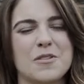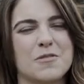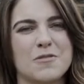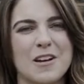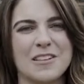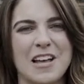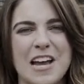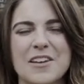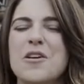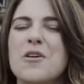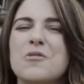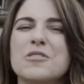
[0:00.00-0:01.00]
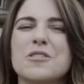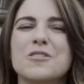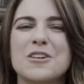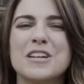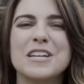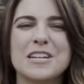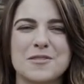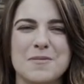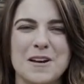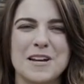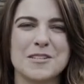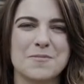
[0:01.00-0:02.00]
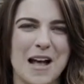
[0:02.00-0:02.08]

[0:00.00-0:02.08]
their frontline with a learning experience